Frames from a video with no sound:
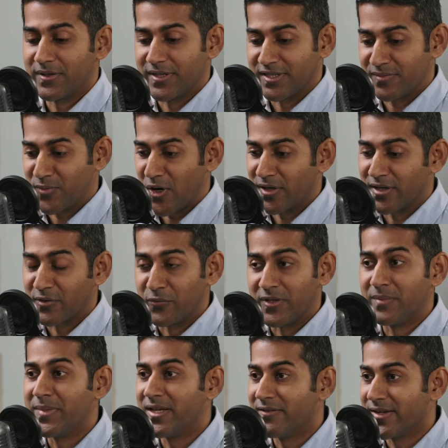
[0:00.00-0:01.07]
this product will
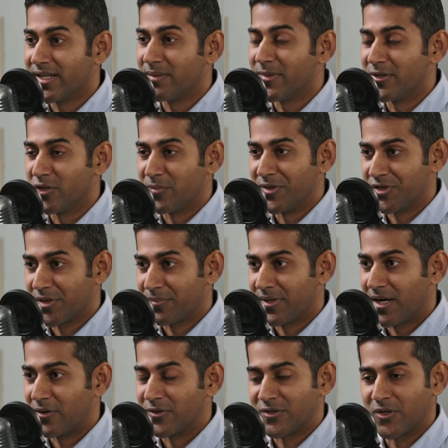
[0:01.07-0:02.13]
be available to be shipped
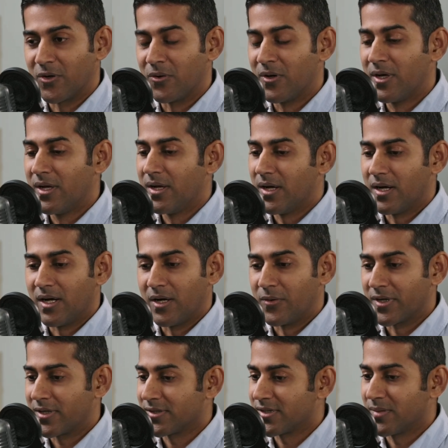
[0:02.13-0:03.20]
out. So
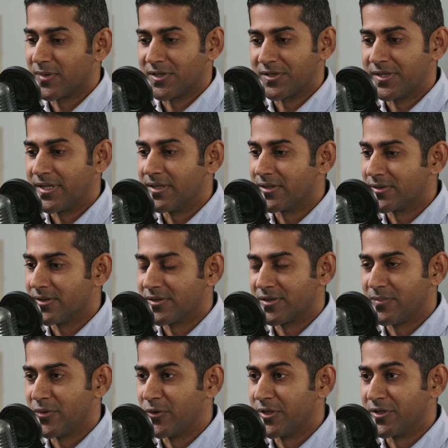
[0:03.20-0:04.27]
our customers, dealers,
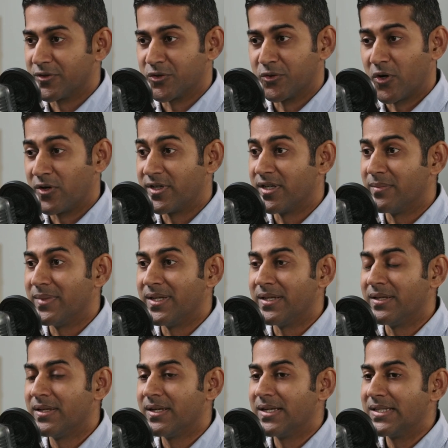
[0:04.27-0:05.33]
distributors should already
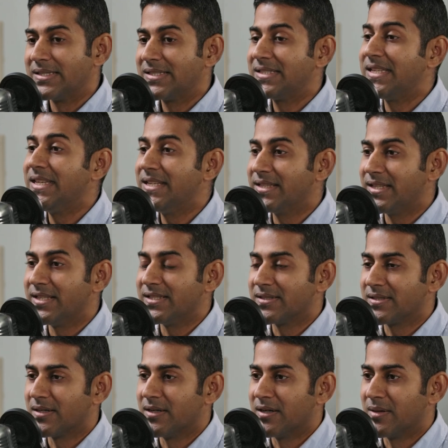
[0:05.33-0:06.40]
be seeing
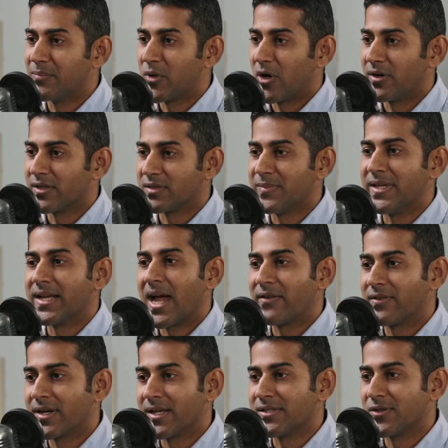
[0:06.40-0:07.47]
these products being
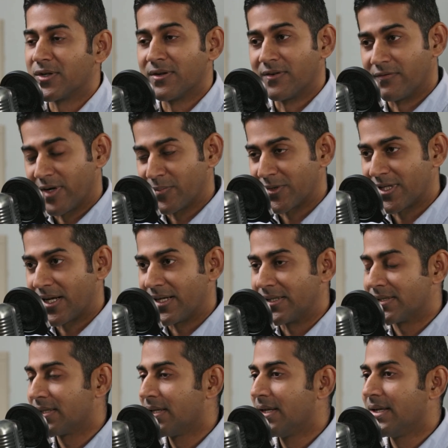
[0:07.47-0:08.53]
advertised on our
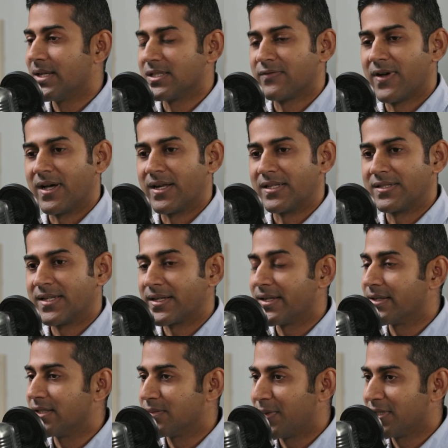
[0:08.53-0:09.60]
websites. As far as
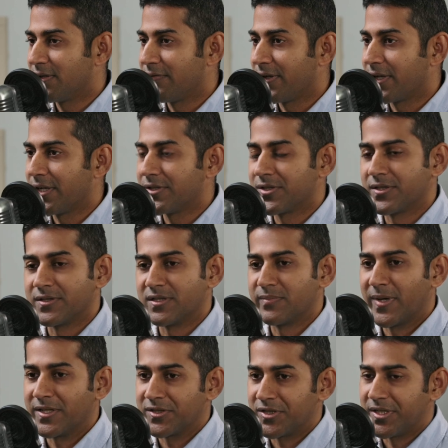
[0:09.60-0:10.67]
technical specifications,
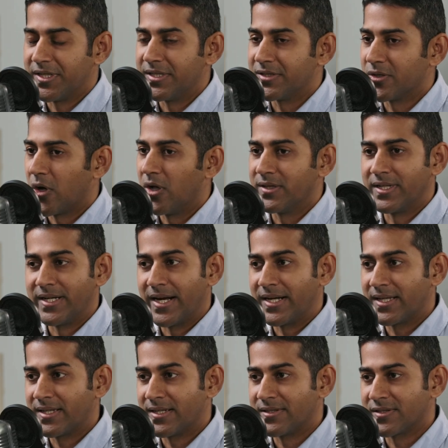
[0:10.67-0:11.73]
spec sheets, all the
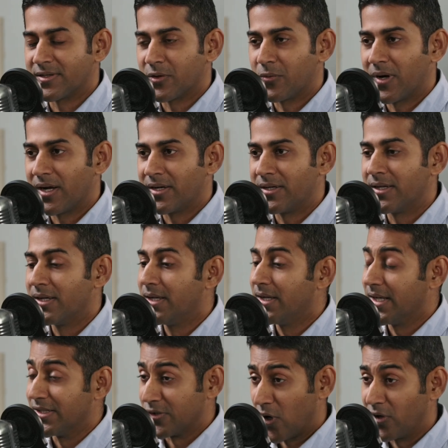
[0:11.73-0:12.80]
data that is required
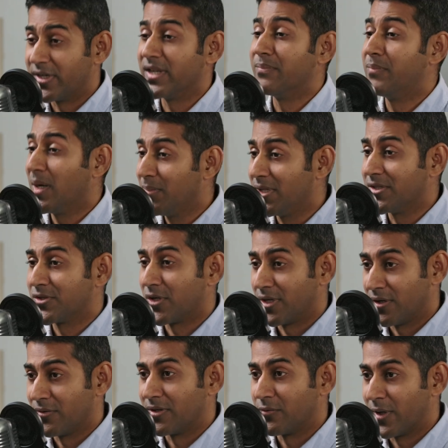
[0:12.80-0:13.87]
is already published on
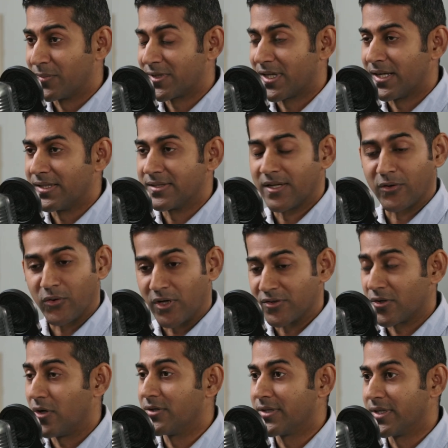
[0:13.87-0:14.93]
our websites
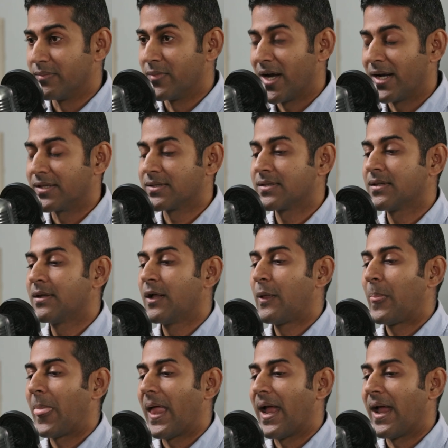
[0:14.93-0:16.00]
across all three brands.
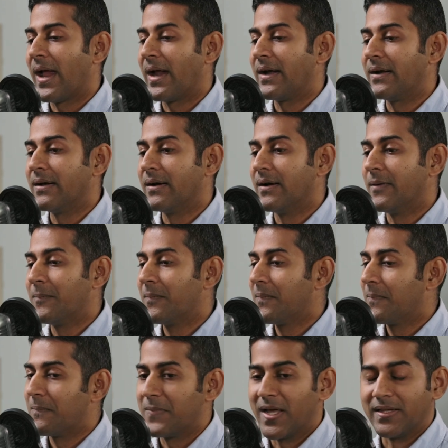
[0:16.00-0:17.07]
And
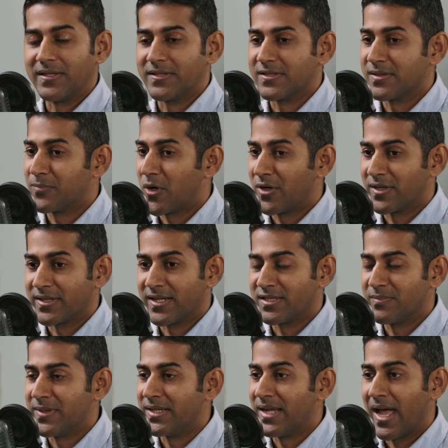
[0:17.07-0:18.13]
yeah, this is a product
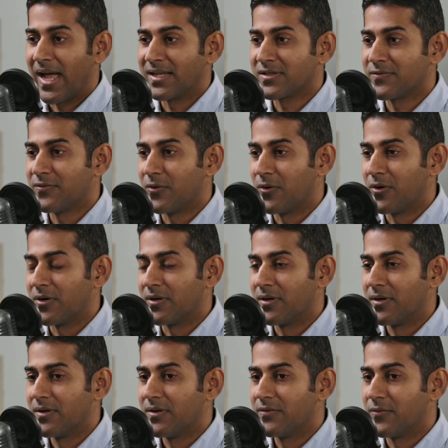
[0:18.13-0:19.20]
that's been asked for
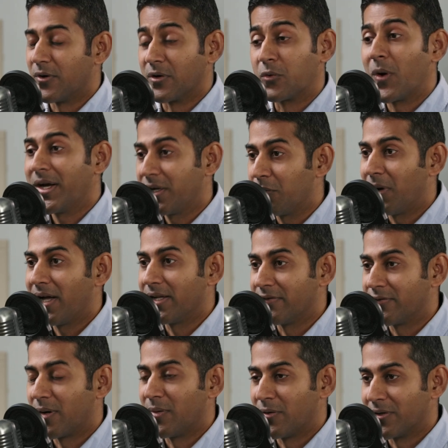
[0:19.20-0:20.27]
quite a while
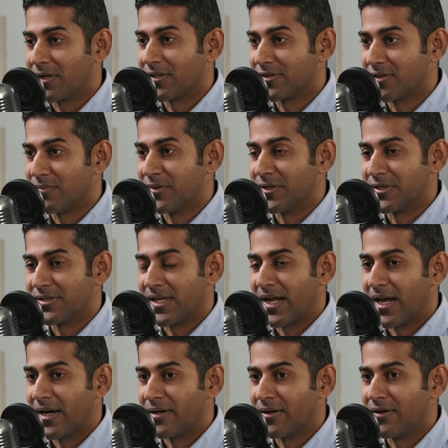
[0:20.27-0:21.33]
from our customers.
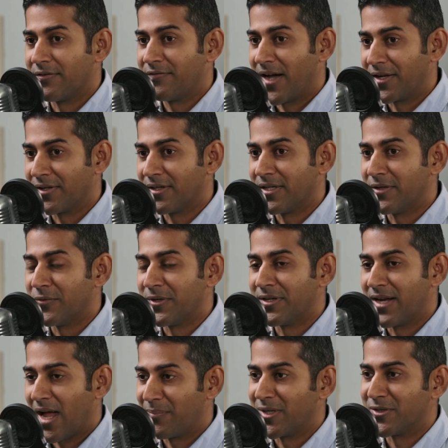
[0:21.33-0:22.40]
And finally, we are
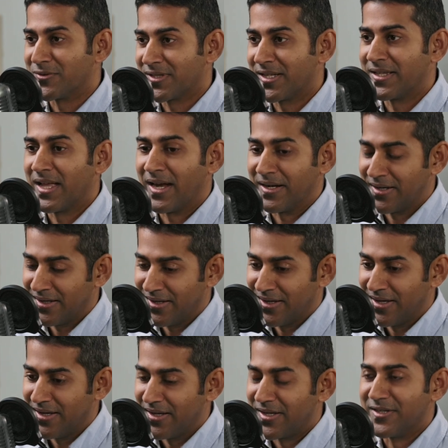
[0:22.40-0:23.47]
happy to say that
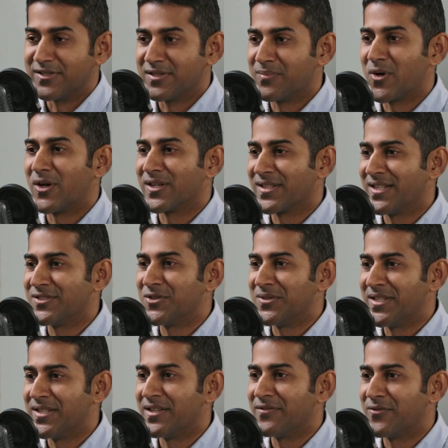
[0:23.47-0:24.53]
here's the product that you
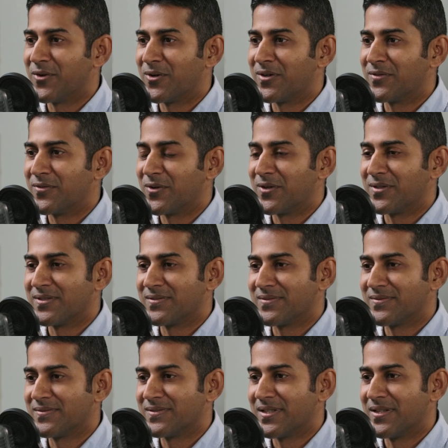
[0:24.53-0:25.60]
needed for
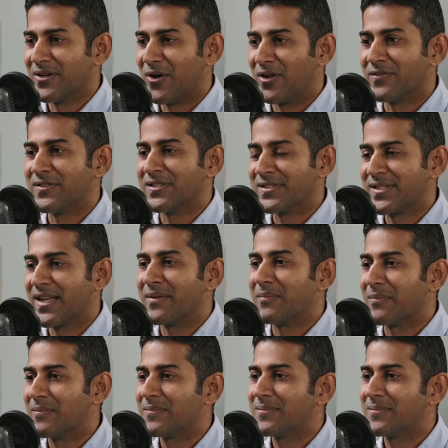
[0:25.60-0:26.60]
all of this time.